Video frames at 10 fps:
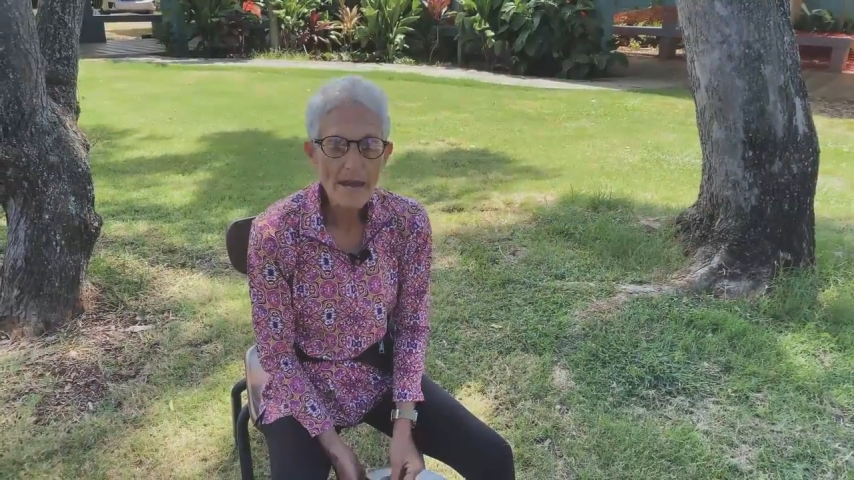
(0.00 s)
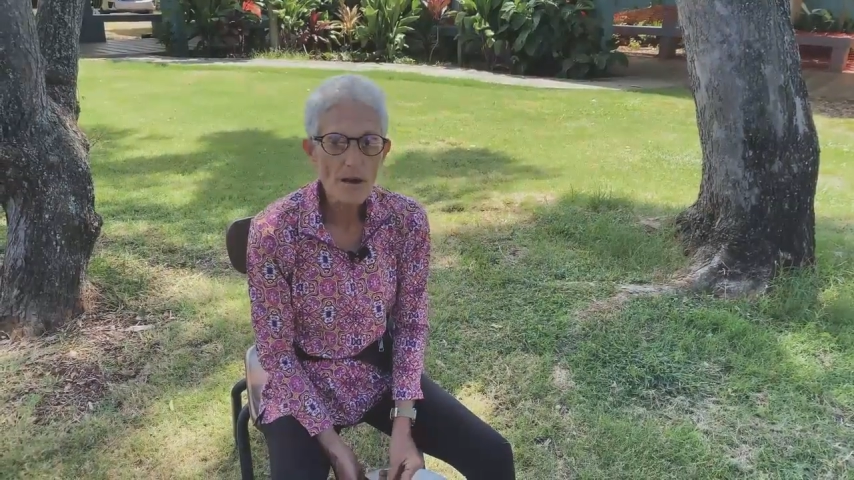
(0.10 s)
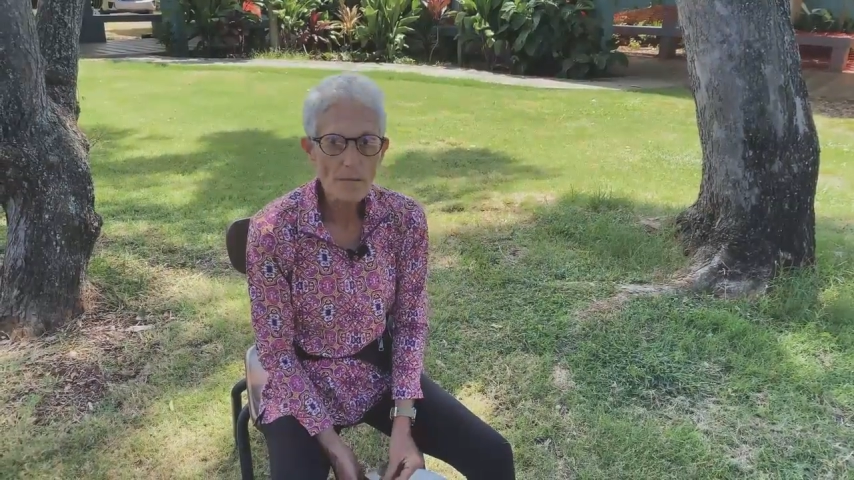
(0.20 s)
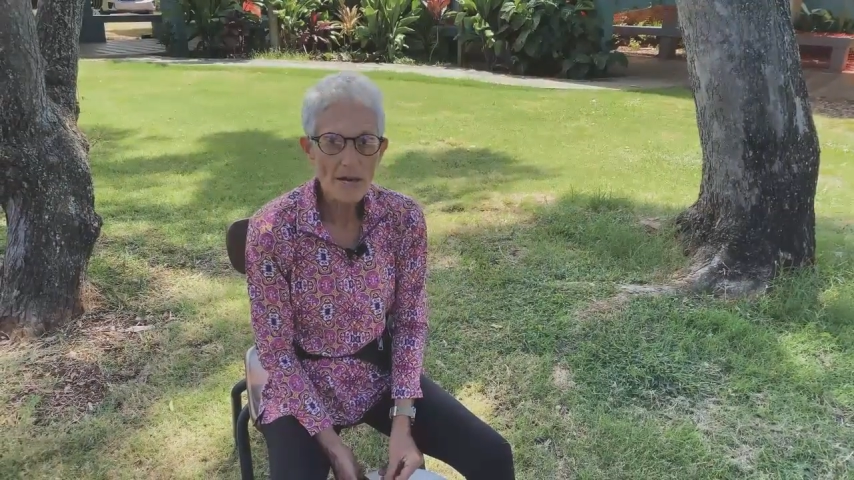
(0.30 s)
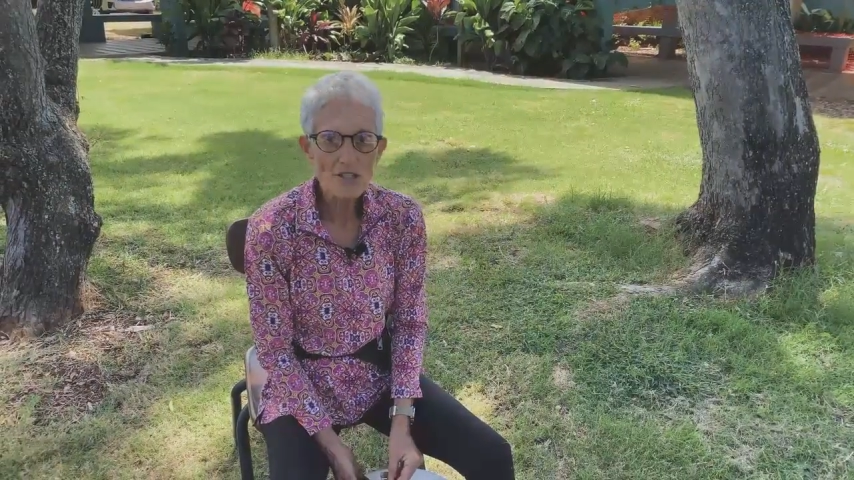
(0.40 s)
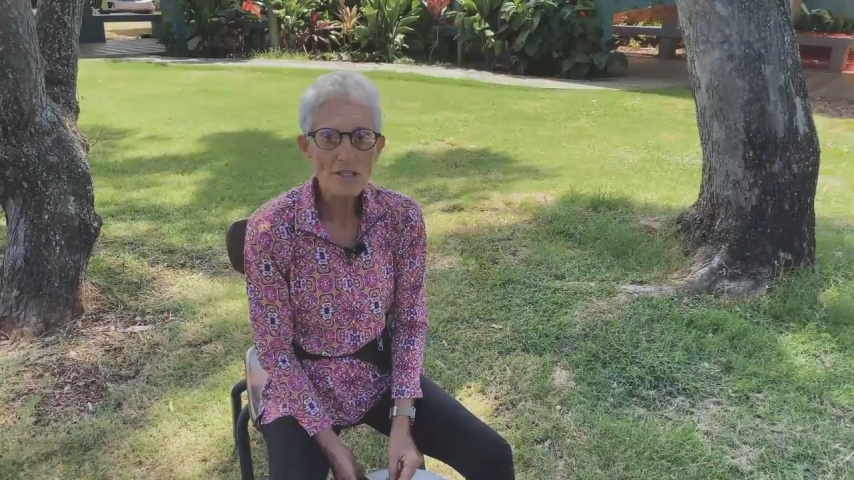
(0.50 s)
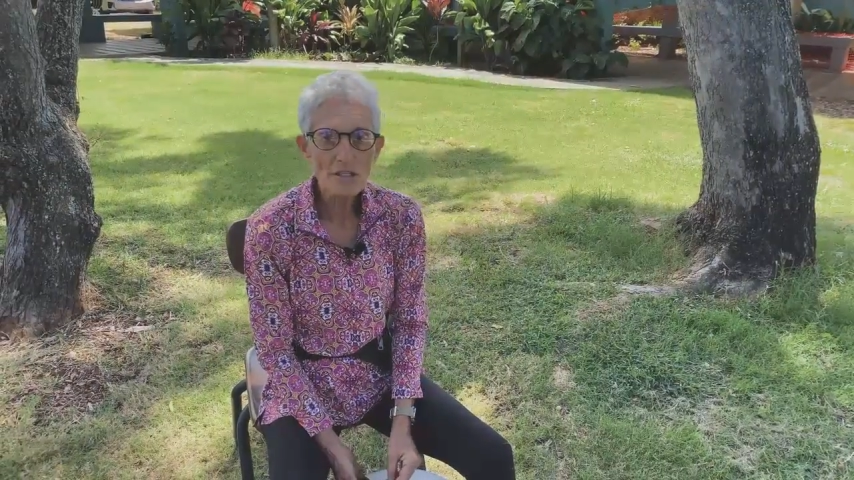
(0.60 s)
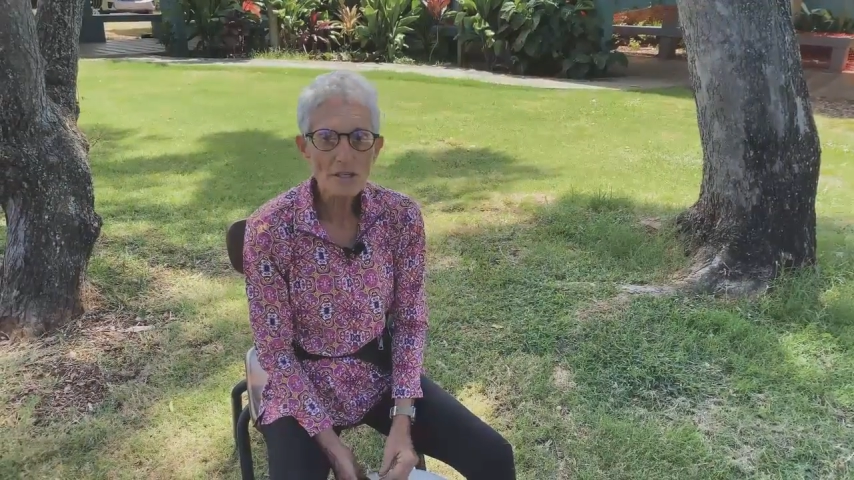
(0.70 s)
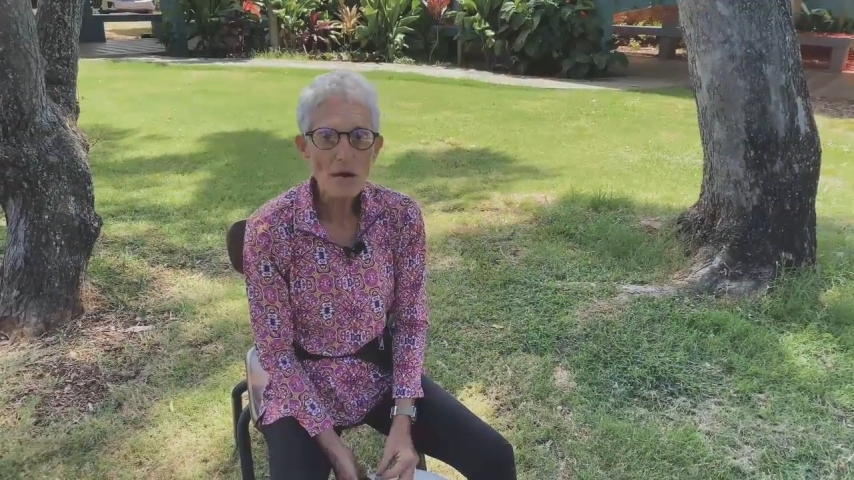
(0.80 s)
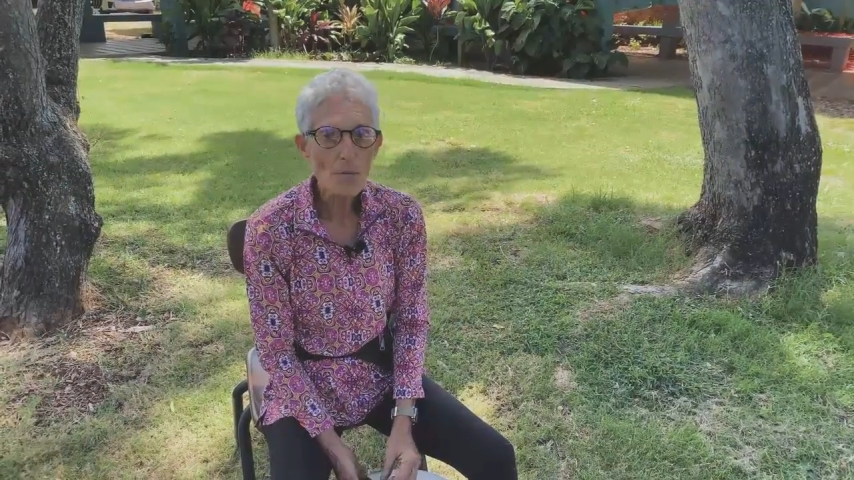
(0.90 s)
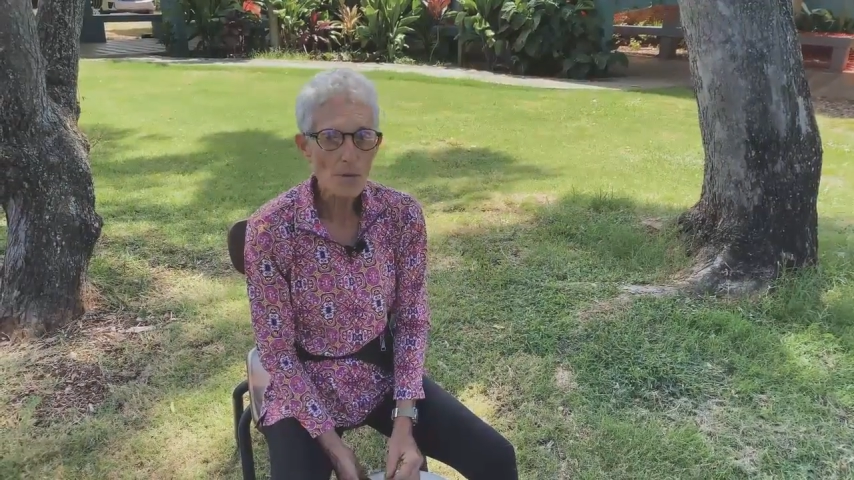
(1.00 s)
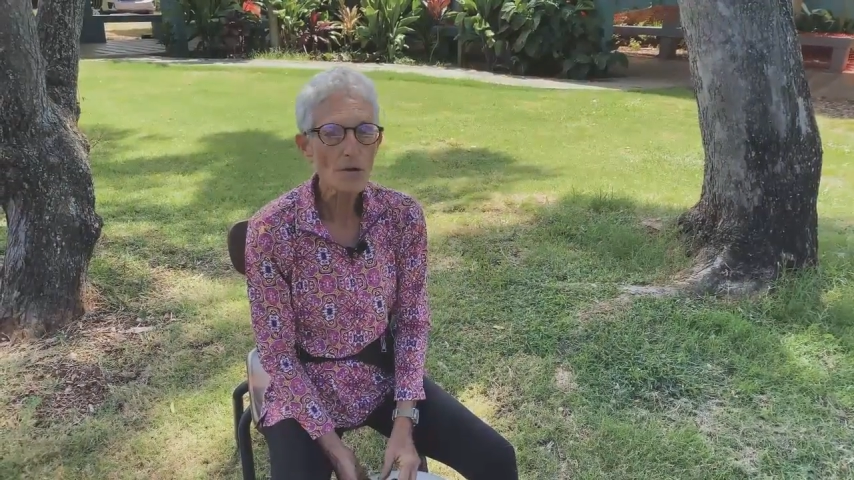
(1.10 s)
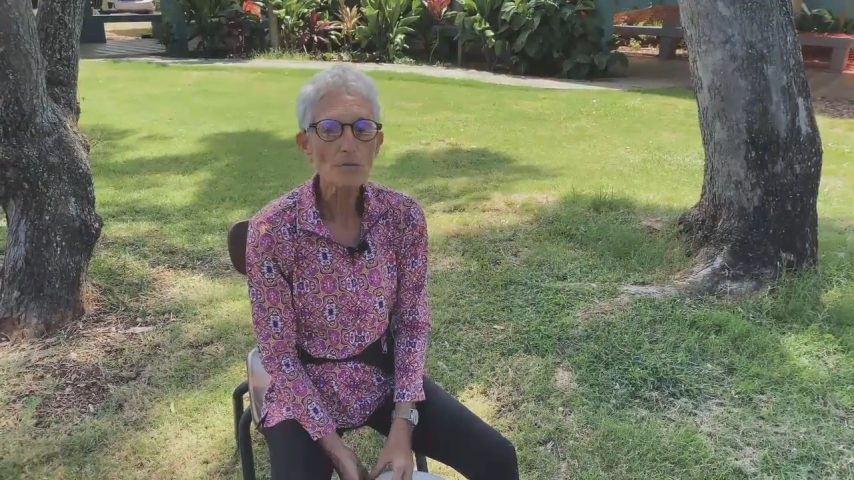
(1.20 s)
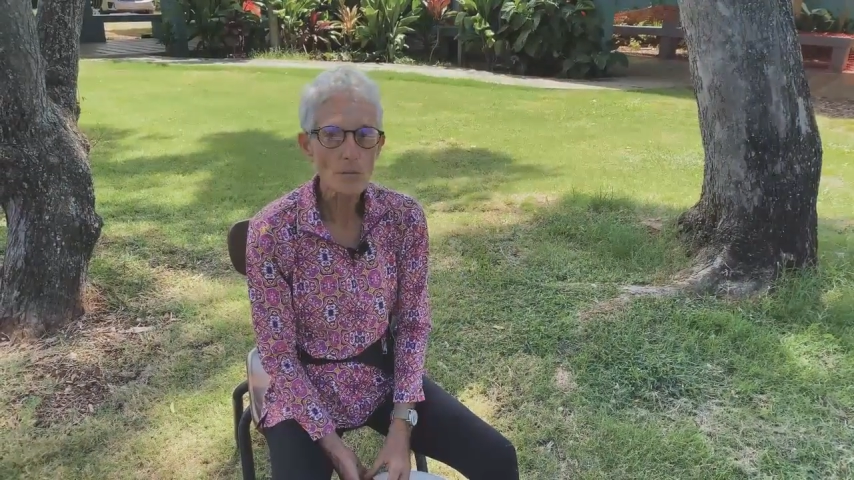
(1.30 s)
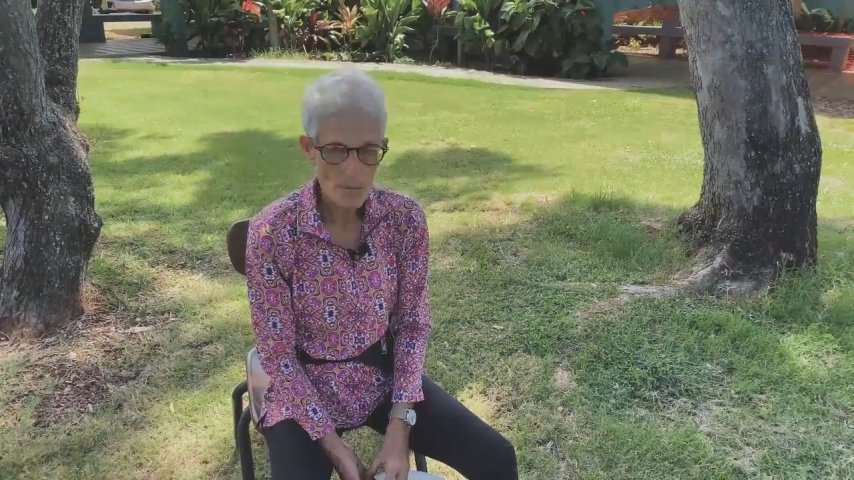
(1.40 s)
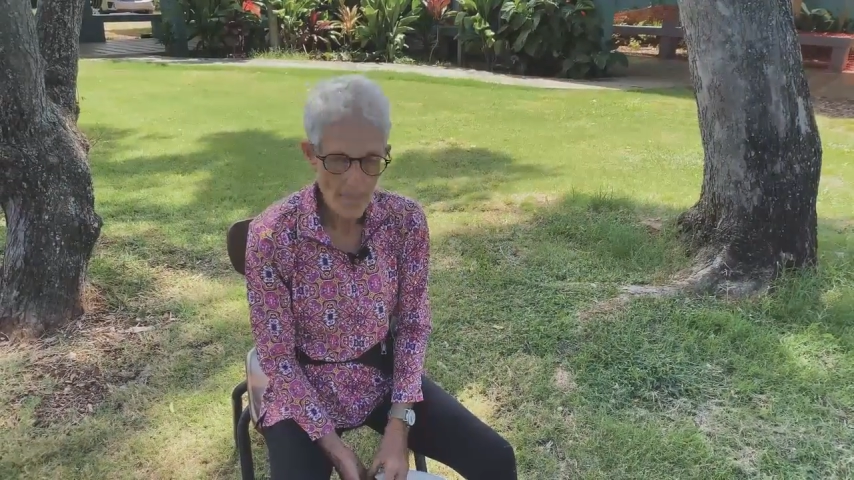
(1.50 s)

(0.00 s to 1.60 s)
aeration will